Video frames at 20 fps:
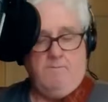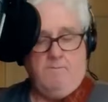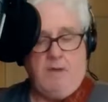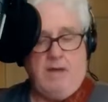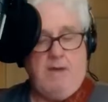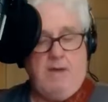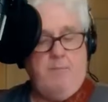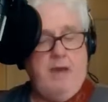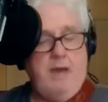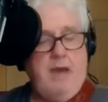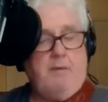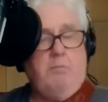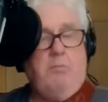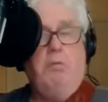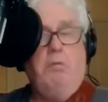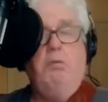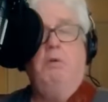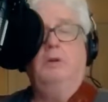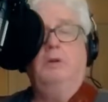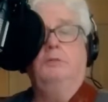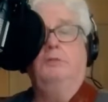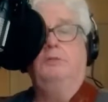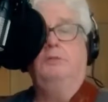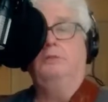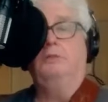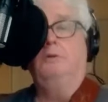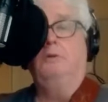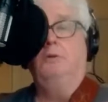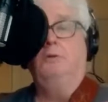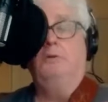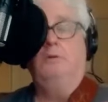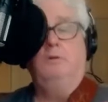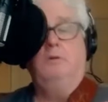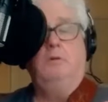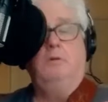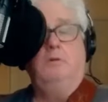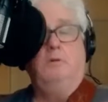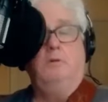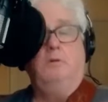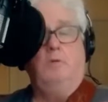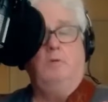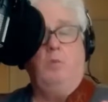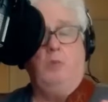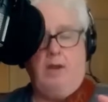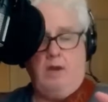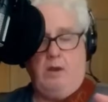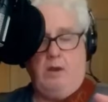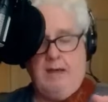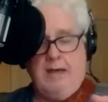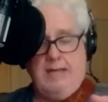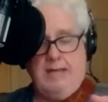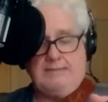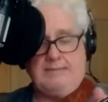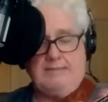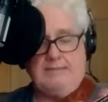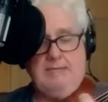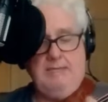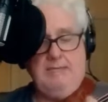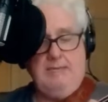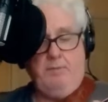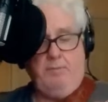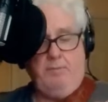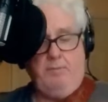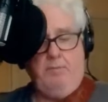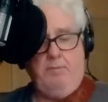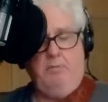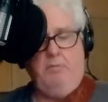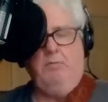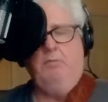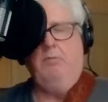of my back porch where I sleep.